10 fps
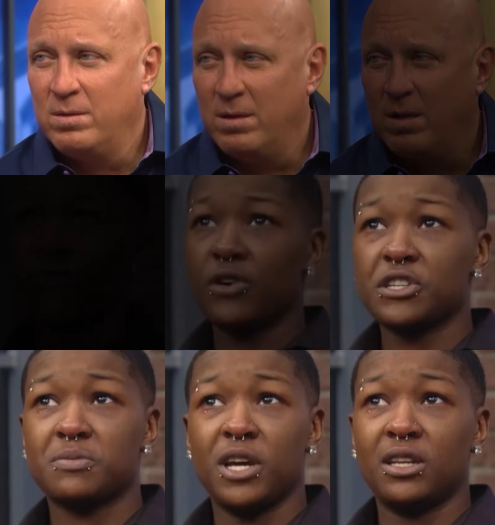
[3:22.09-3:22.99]
When I
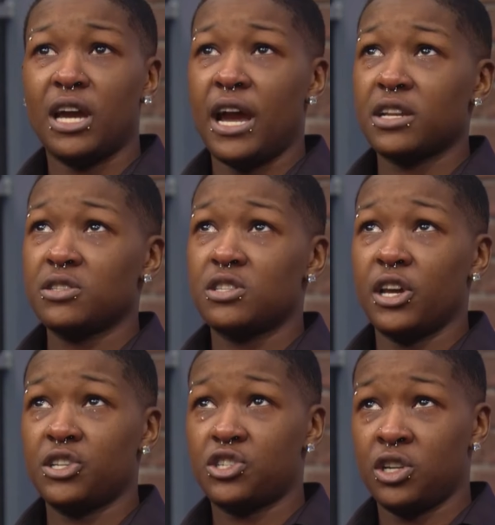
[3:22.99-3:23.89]
first made the
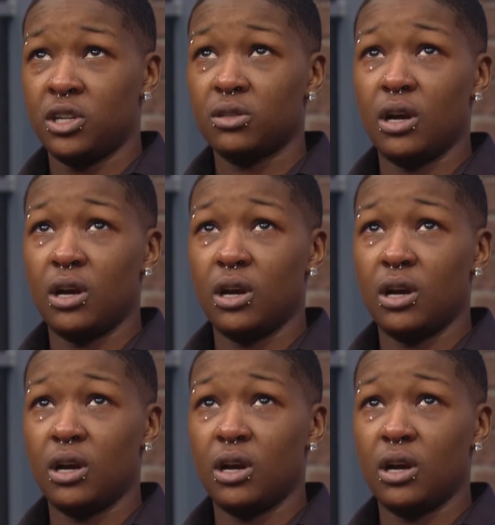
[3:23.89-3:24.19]
accusation,